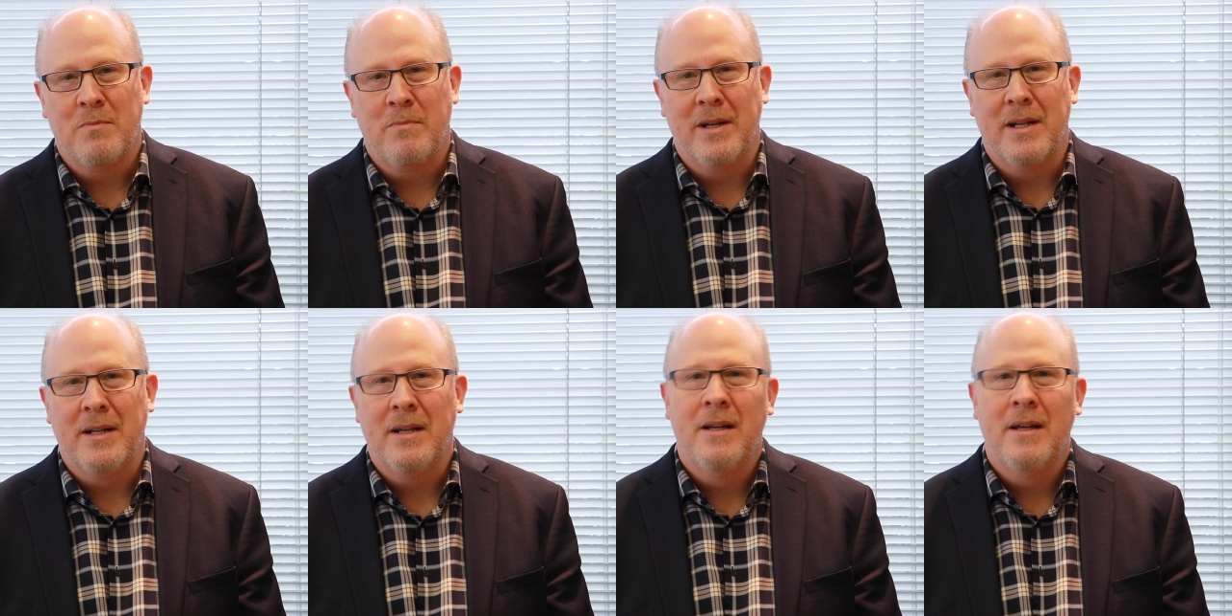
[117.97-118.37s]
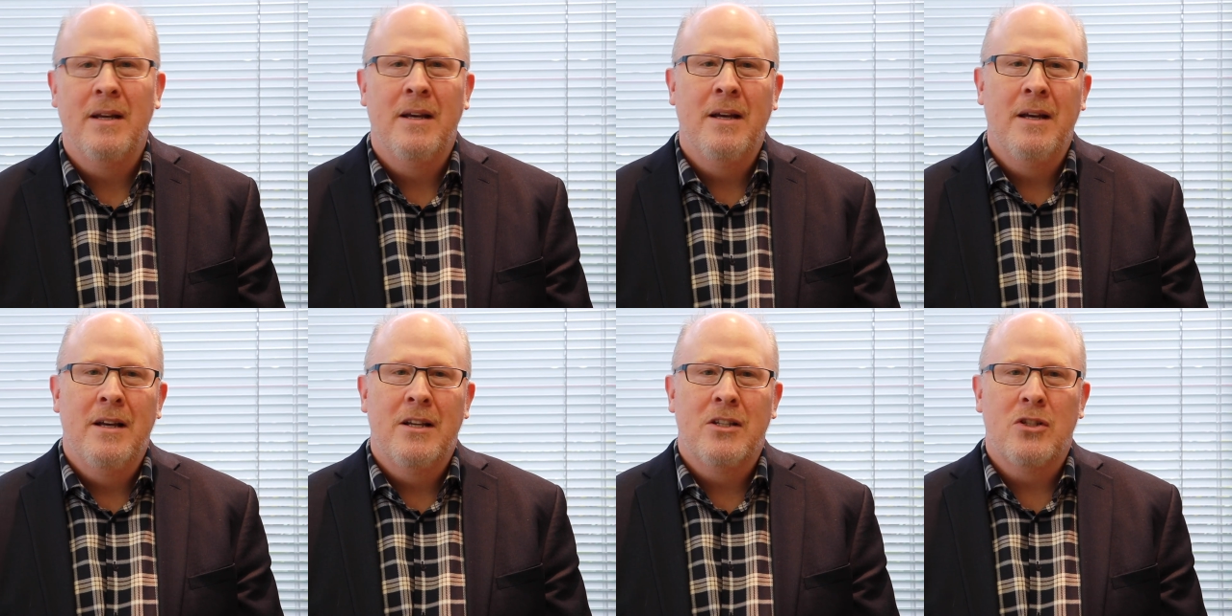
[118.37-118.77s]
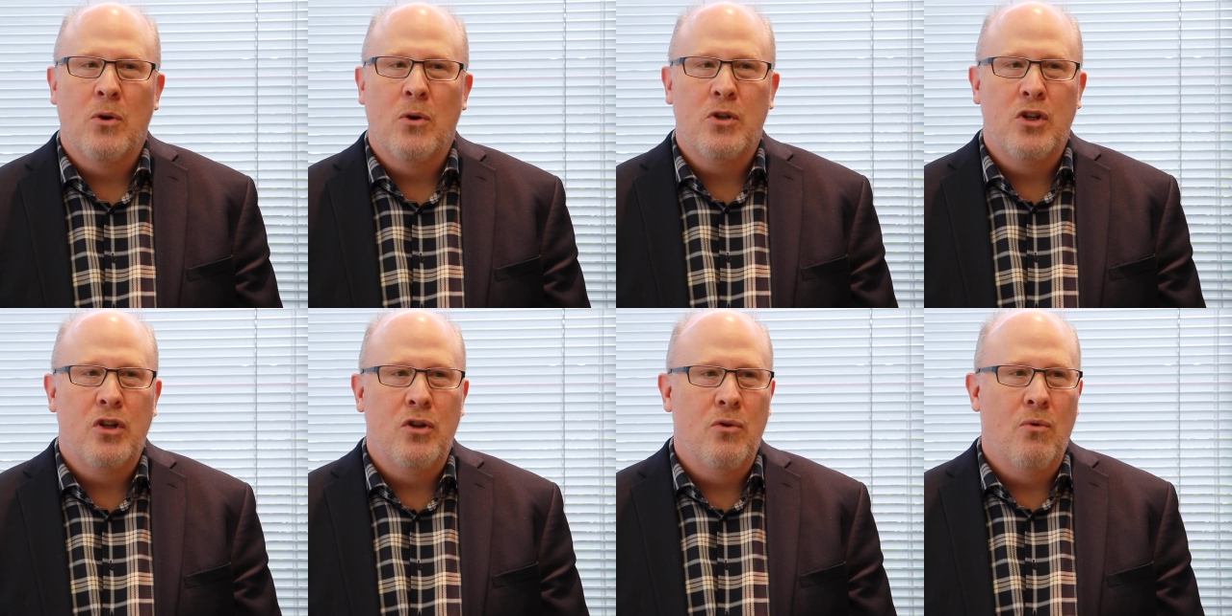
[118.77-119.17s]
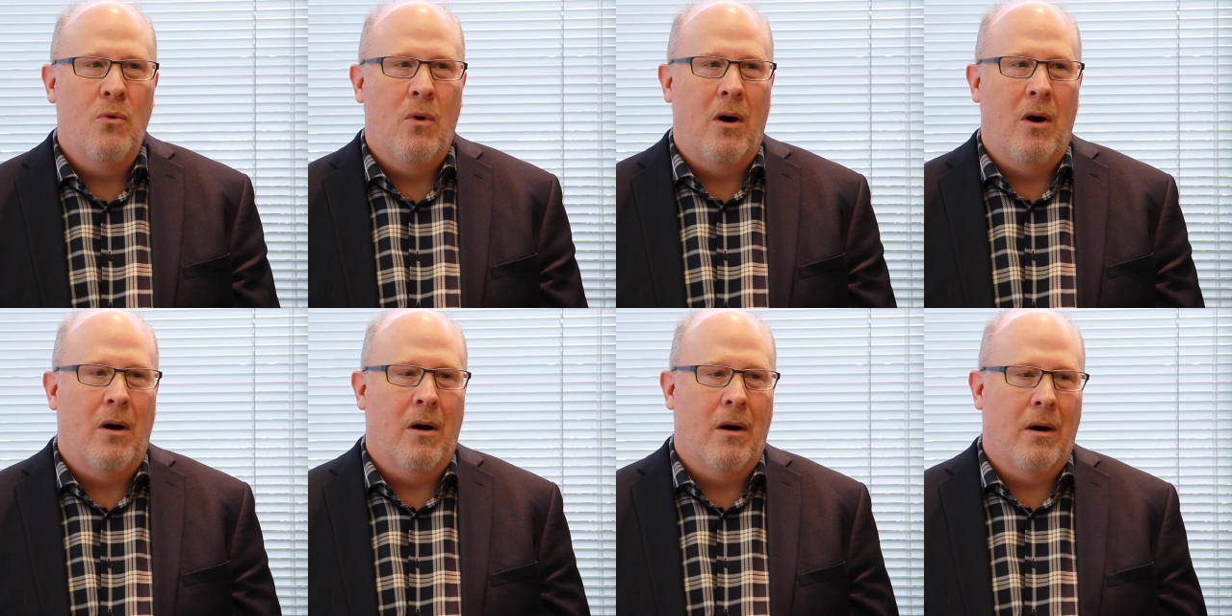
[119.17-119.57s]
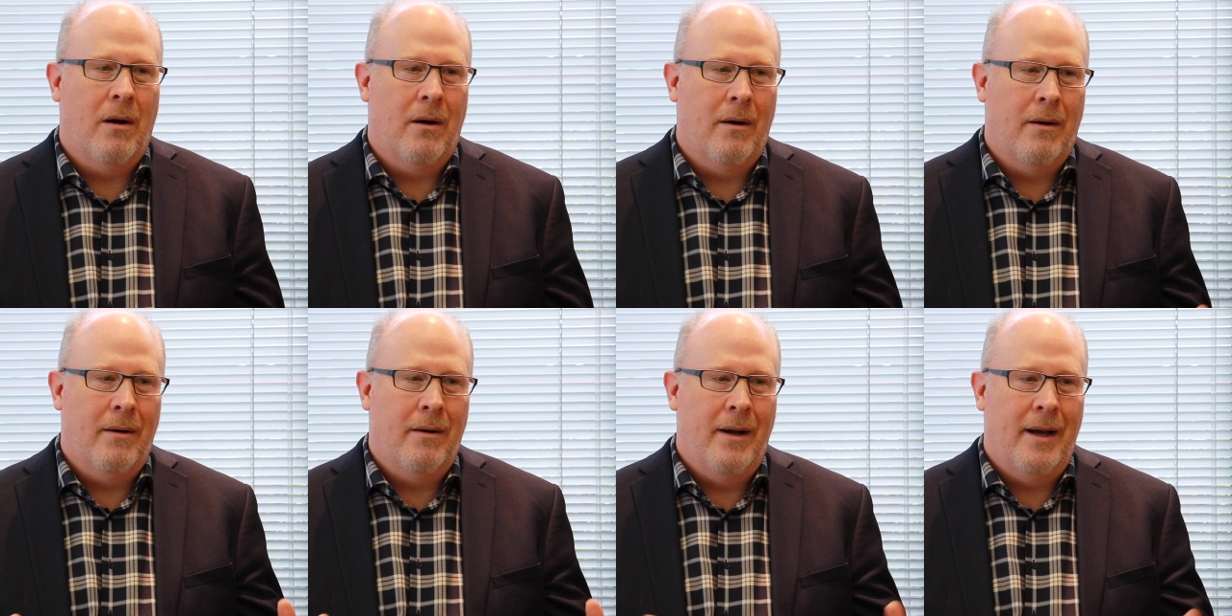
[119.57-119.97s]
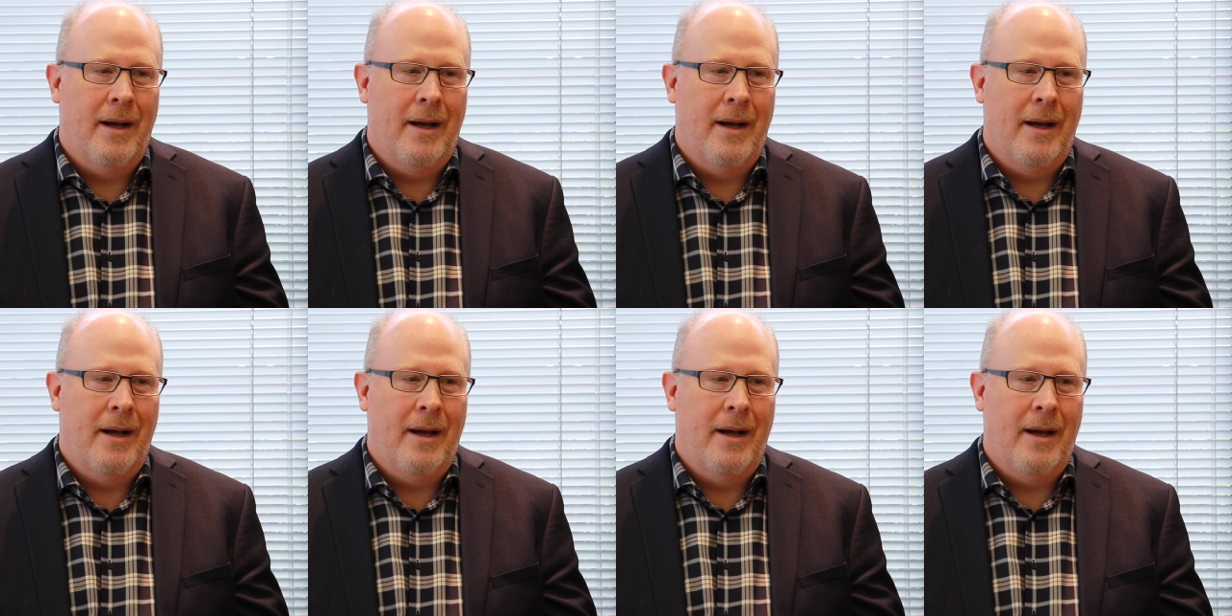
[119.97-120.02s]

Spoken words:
but so too are